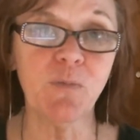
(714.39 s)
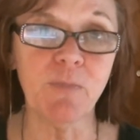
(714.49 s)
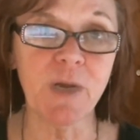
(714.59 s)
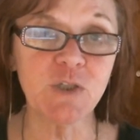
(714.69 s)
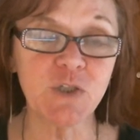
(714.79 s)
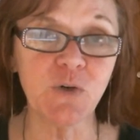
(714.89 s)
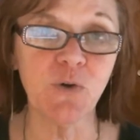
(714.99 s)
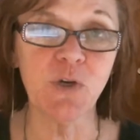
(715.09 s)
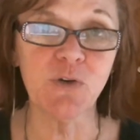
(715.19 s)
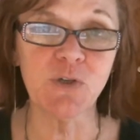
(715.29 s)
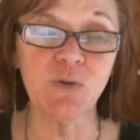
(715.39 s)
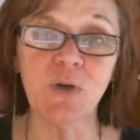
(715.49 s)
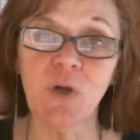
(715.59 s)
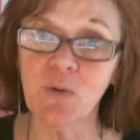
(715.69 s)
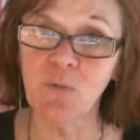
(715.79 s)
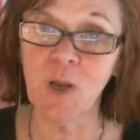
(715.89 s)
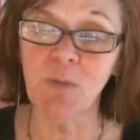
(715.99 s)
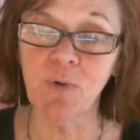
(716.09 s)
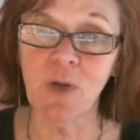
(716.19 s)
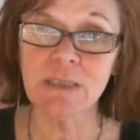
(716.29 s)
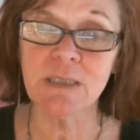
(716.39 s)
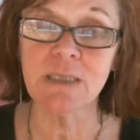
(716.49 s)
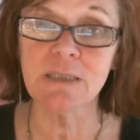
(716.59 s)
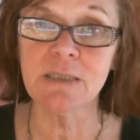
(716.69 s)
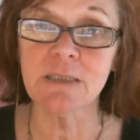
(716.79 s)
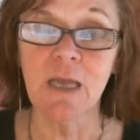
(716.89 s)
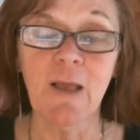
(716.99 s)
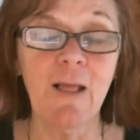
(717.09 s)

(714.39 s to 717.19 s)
make sure you're doing all the right processes.